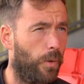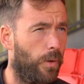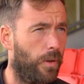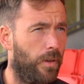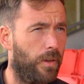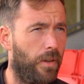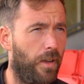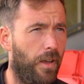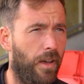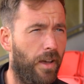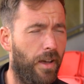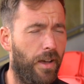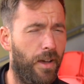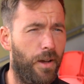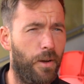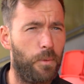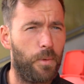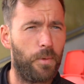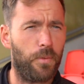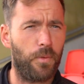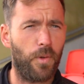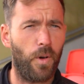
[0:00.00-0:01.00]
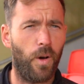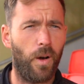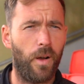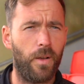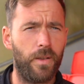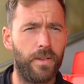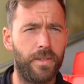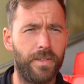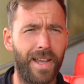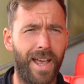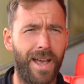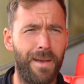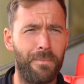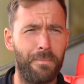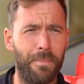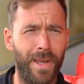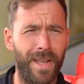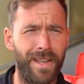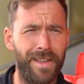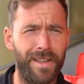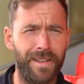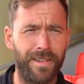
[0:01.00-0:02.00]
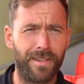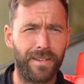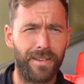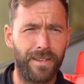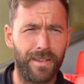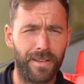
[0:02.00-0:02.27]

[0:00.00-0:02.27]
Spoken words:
No, we've got Sam Beard,